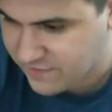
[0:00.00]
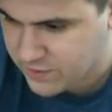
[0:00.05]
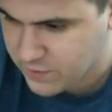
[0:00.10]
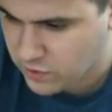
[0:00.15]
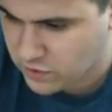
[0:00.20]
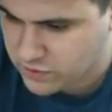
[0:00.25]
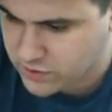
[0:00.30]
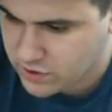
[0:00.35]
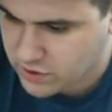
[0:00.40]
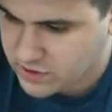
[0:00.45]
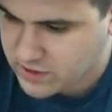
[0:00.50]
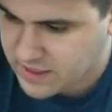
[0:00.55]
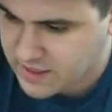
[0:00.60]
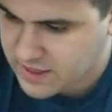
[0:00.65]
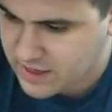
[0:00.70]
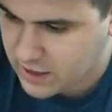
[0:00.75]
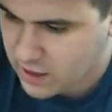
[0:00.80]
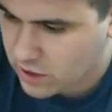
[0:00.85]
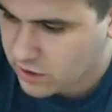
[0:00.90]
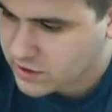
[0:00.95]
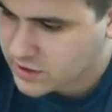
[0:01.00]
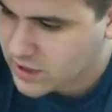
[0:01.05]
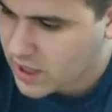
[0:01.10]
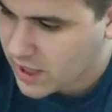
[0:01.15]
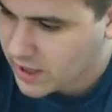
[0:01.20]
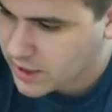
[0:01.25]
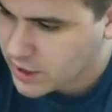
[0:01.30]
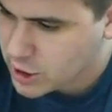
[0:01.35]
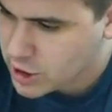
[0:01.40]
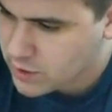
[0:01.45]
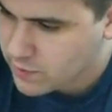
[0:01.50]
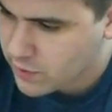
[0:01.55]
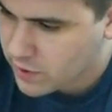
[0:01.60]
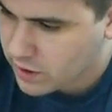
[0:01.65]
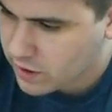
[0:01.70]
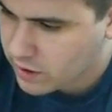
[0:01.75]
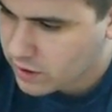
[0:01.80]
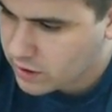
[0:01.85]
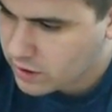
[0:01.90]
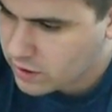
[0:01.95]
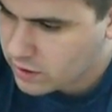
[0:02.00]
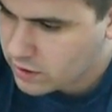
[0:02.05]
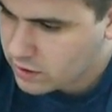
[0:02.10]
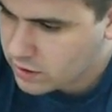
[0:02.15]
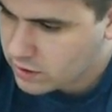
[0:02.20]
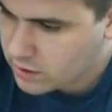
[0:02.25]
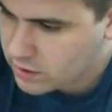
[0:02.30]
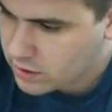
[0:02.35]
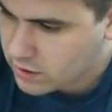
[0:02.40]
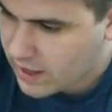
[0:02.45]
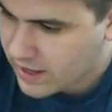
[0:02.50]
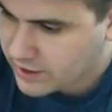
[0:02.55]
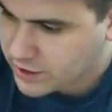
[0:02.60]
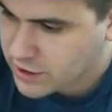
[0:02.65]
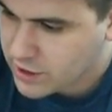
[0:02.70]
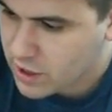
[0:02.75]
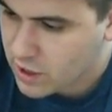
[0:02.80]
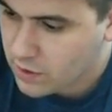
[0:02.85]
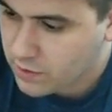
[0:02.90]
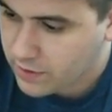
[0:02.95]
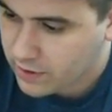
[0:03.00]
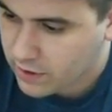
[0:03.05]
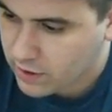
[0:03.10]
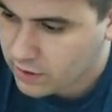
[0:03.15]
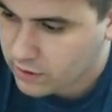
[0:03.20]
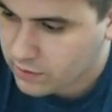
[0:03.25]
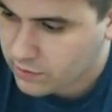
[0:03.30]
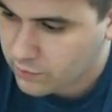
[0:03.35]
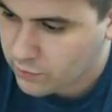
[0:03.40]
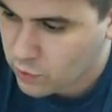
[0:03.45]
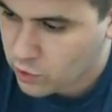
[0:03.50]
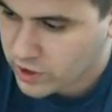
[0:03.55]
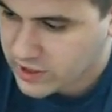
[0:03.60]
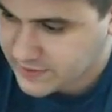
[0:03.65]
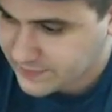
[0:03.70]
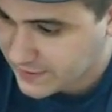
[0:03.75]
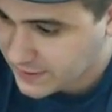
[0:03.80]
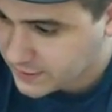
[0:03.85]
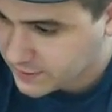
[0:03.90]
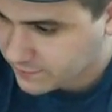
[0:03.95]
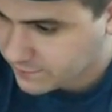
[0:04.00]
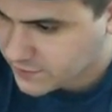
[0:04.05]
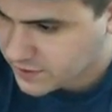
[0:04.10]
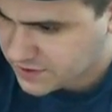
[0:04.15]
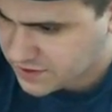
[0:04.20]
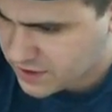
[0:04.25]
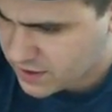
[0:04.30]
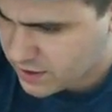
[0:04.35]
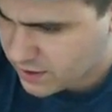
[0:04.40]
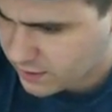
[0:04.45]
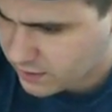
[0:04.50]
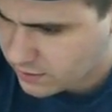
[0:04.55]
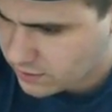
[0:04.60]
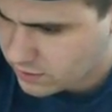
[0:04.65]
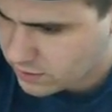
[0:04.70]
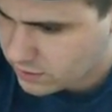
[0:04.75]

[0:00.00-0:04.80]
heavy bolters, I think, are slightly cheaper. Actually, no, they're more expensive. Just kidding.